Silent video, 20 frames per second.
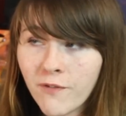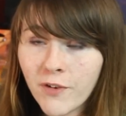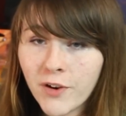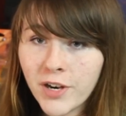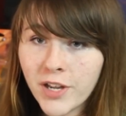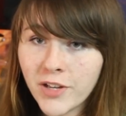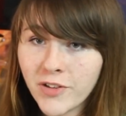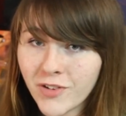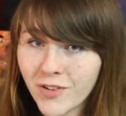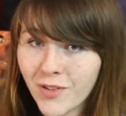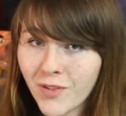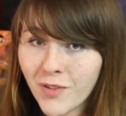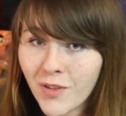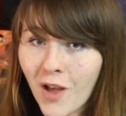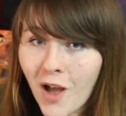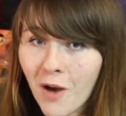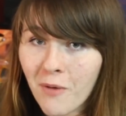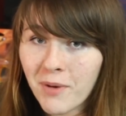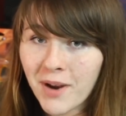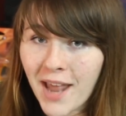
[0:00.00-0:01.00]
footage and
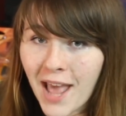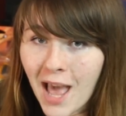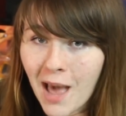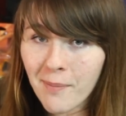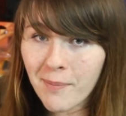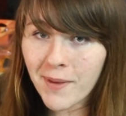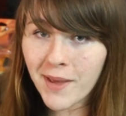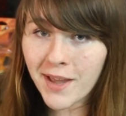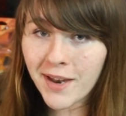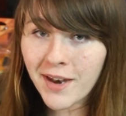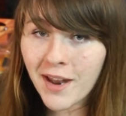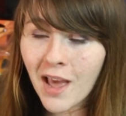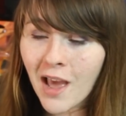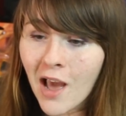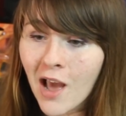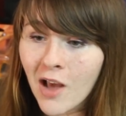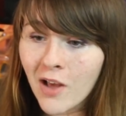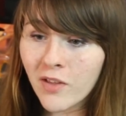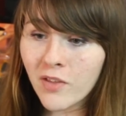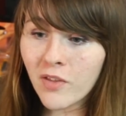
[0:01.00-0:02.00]
saw what happened.
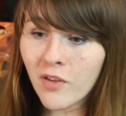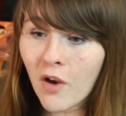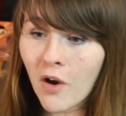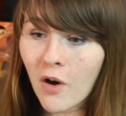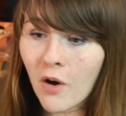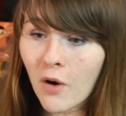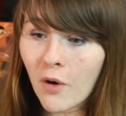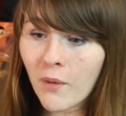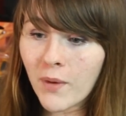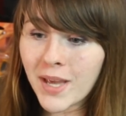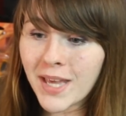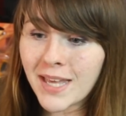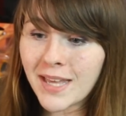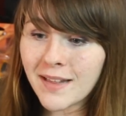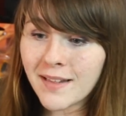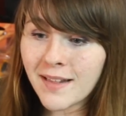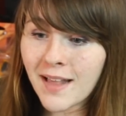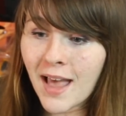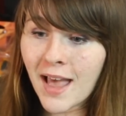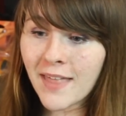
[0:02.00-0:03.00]
So
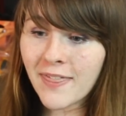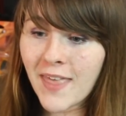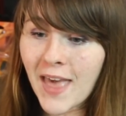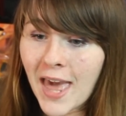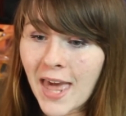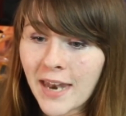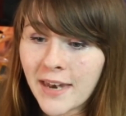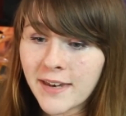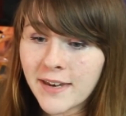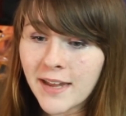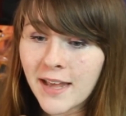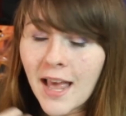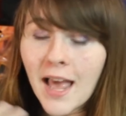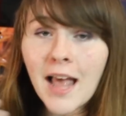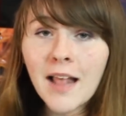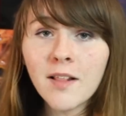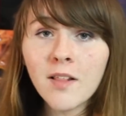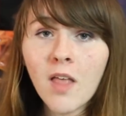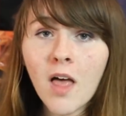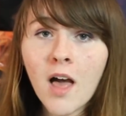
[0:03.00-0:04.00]
he said that
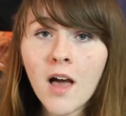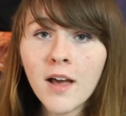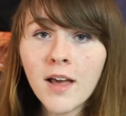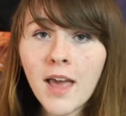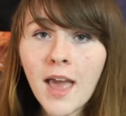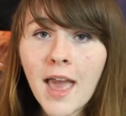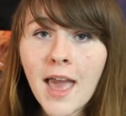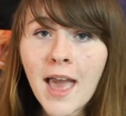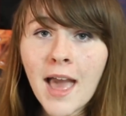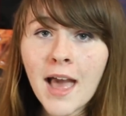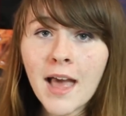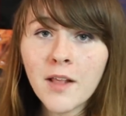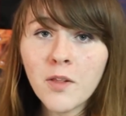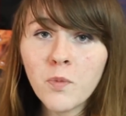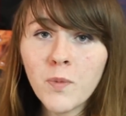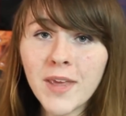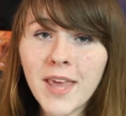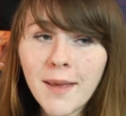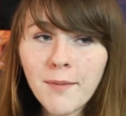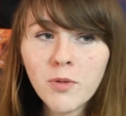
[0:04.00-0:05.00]
as long
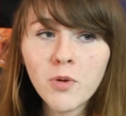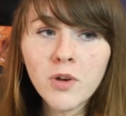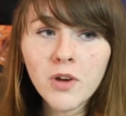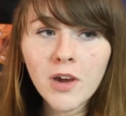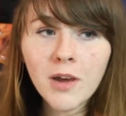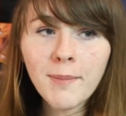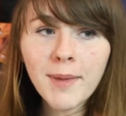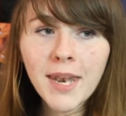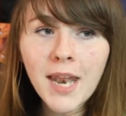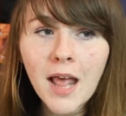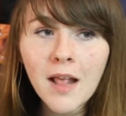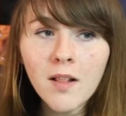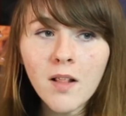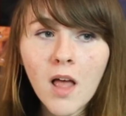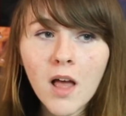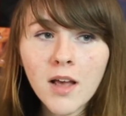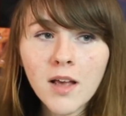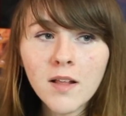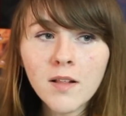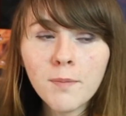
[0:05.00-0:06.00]
as we came to agreement, as
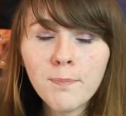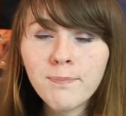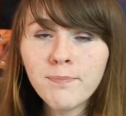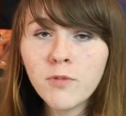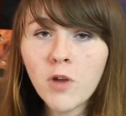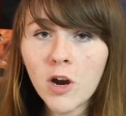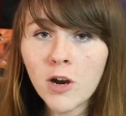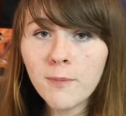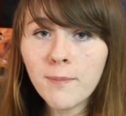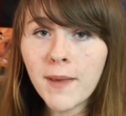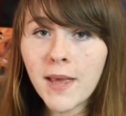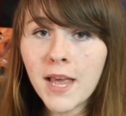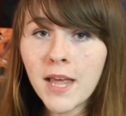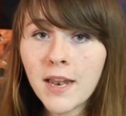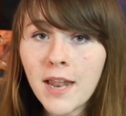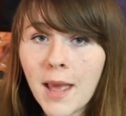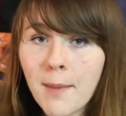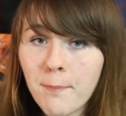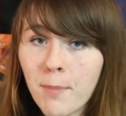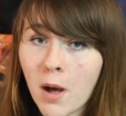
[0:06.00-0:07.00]
long as Dark
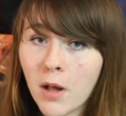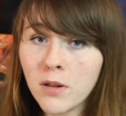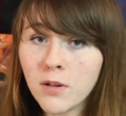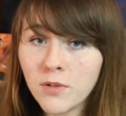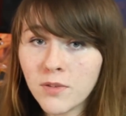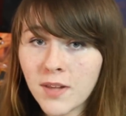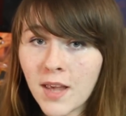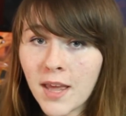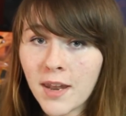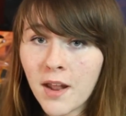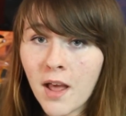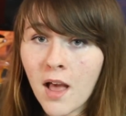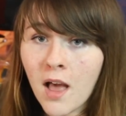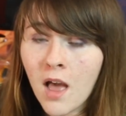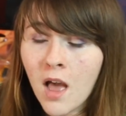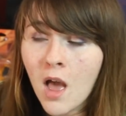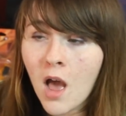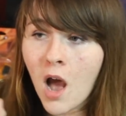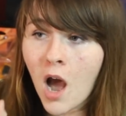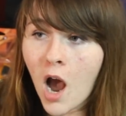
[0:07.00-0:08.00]
Pit and Palutena